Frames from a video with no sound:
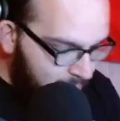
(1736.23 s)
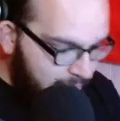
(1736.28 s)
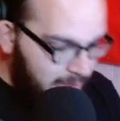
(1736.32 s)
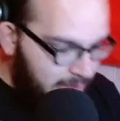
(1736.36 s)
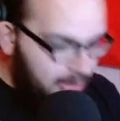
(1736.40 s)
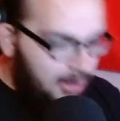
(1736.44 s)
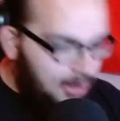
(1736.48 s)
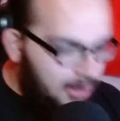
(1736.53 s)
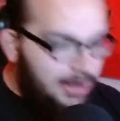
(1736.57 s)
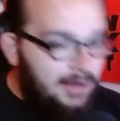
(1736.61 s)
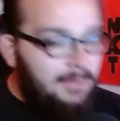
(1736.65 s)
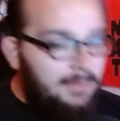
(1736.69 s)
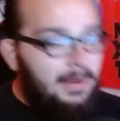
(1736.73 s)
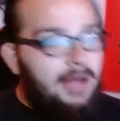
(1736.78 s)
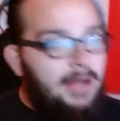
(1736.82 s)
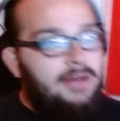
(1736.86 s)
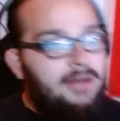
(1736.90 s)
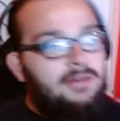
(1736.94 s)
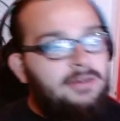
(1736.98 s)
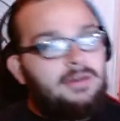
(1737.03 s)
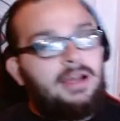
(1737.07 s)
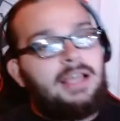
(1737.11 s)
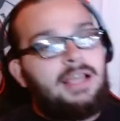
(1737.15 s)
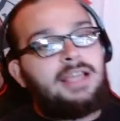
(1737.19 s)

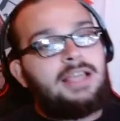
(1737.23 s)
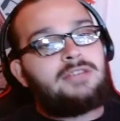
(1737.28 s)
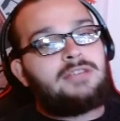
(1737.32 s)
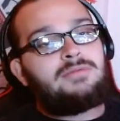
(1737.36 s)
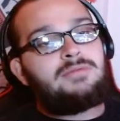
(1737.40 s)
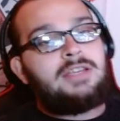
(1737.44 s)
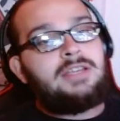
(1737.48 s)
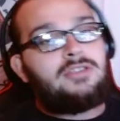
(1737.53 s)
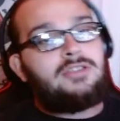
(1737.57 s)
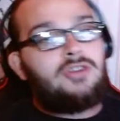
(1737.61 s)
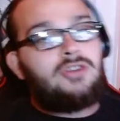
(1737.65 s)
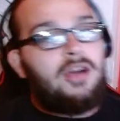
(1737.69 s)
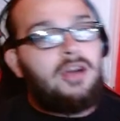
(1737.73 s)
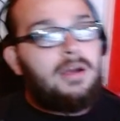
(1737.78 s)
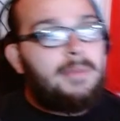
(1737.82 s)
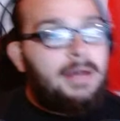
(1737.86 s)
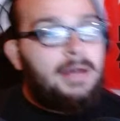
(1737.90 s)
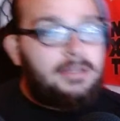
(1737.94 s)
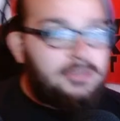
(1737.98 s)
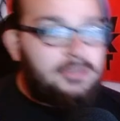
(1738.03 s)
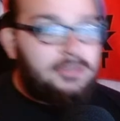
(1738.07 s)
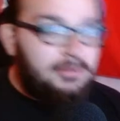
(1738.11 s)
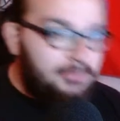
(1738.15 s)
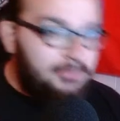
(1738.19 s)
talk
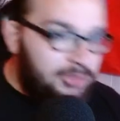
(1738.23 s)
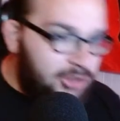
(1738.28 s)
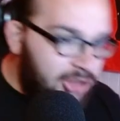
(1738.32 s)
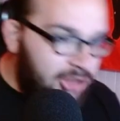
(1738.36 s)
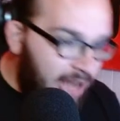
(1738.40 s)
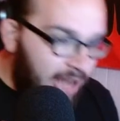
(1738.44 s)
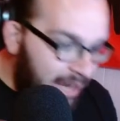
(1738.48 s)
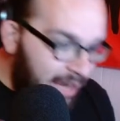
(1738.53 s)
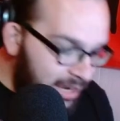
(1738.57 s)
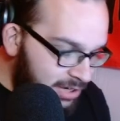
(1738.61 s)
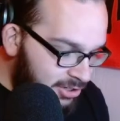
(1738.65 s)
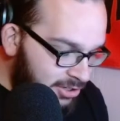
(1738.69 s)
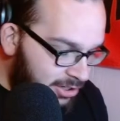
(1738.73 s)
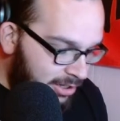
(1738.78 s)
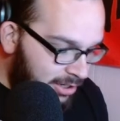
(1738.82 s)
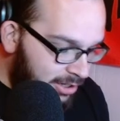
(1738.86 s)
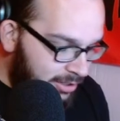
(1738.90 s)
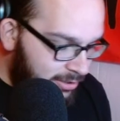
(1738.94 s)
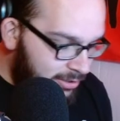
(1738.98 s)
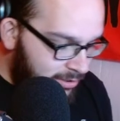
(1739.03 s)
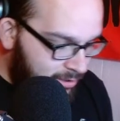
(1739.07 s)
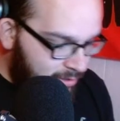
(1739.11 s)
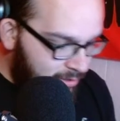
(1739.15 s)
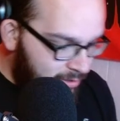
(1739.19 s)
about some
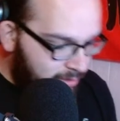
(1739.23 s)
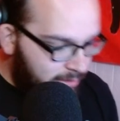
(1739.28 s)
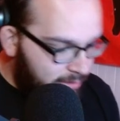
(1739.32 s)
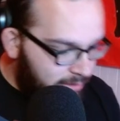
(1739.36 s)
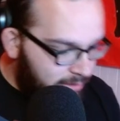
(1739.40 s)
changes